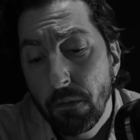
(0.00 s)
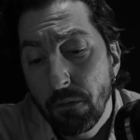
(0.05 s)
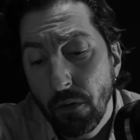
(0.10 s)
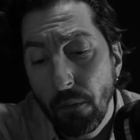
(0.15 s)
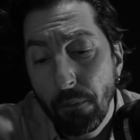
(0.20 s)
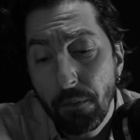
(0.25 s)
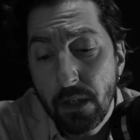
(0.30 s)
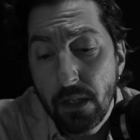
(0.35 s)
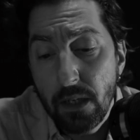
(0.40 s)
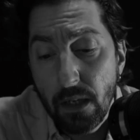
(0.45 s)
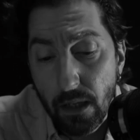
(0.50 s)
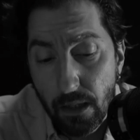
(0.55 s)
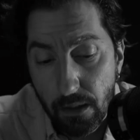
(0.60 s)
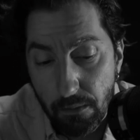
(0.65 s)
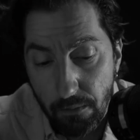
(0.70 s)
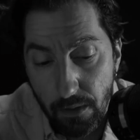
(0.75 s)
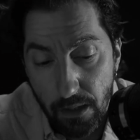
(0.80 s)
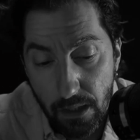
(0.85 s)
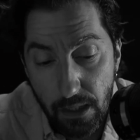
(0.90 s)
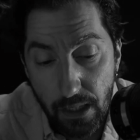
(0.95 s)
From the
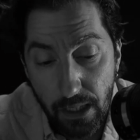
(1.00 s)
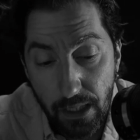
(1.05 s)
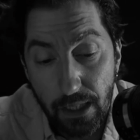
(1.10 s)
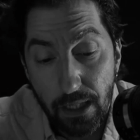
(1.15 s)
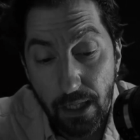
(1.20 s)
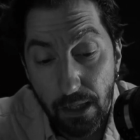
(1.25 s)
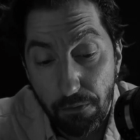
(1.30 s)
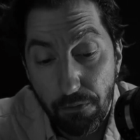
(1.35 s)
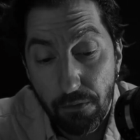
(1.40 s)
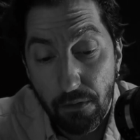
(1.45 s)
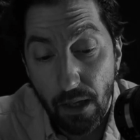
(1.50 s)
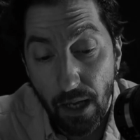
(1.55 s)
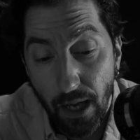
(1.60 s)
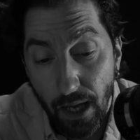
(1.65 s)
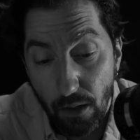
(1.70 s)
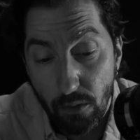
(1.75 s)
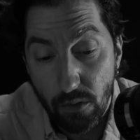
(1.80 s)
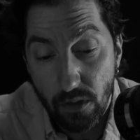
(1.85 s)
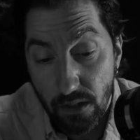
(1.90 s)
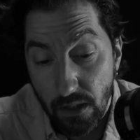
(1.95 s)
time he had left the
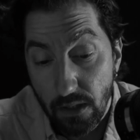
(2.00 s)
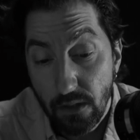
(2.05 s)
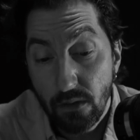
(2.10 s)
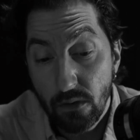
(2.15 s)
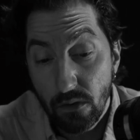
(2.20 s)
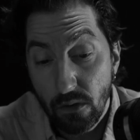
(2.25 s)
house in